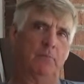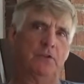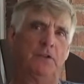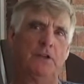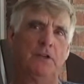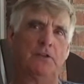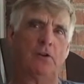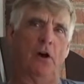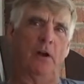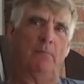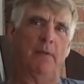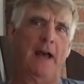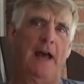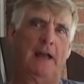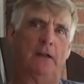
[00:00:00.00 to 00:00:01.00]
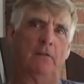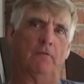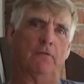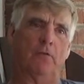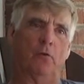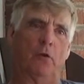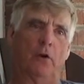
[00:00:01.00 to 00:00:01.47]
The game seesawed
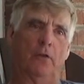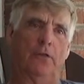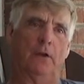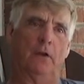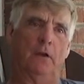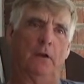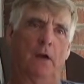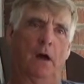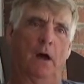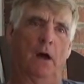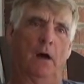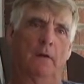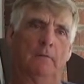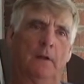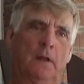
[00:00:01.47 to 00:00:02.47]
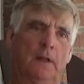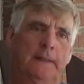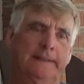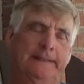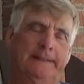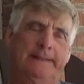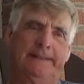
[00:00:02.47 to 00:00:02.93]
back and forth, and
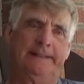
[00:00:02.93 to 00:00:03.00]
uh,